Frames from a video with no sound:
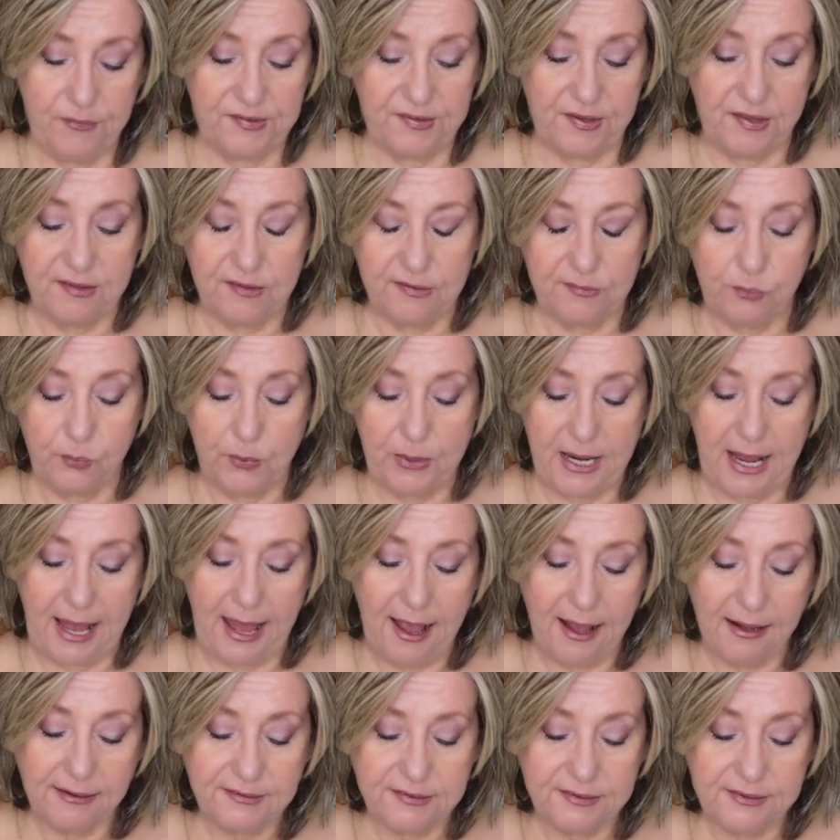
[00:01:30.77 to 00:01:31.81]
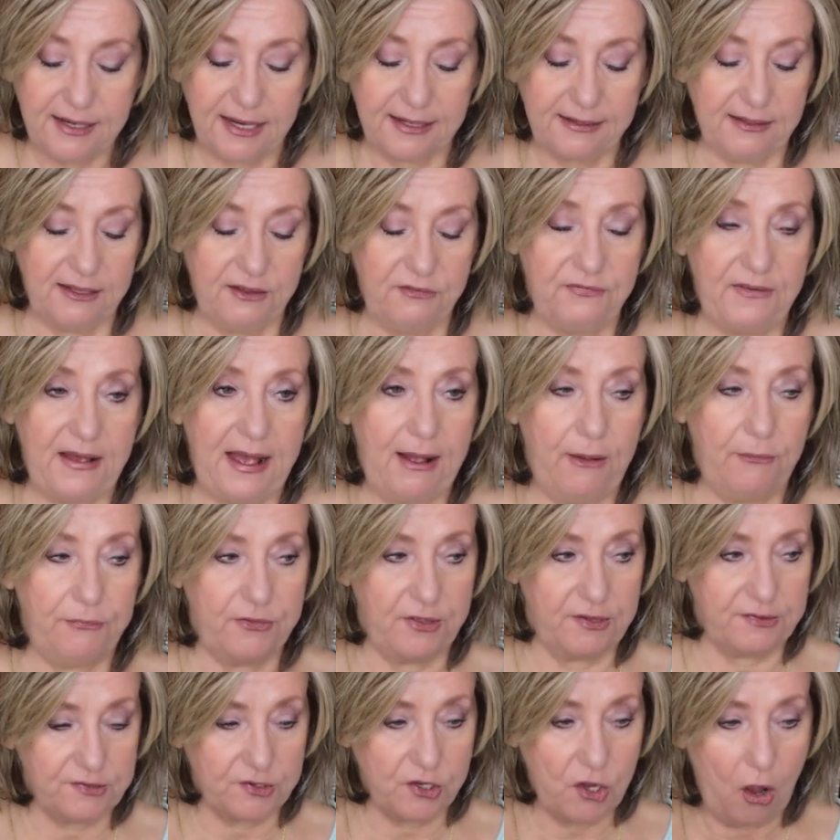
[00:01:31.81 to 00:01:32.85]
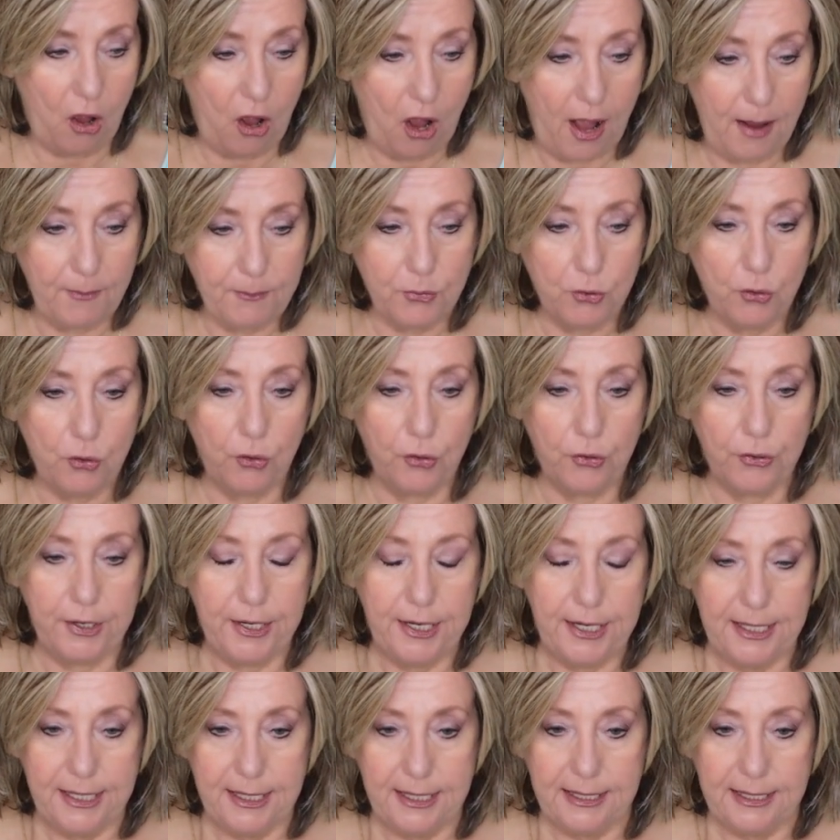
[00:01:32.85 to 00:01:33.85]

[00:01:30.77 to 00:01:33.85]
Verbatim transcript: since we accidentally found this copper